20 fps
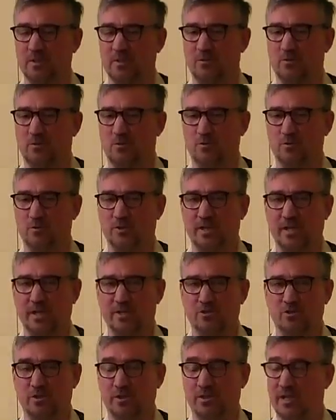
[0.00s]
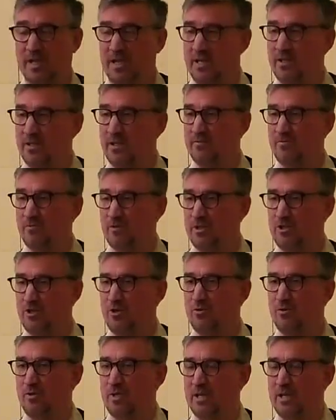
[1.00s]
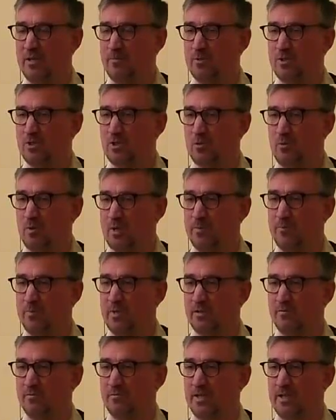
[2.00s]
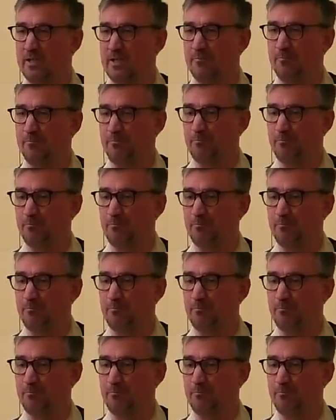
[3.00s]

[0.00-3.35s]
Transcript: ordination, getting given a new name is quite a big thing.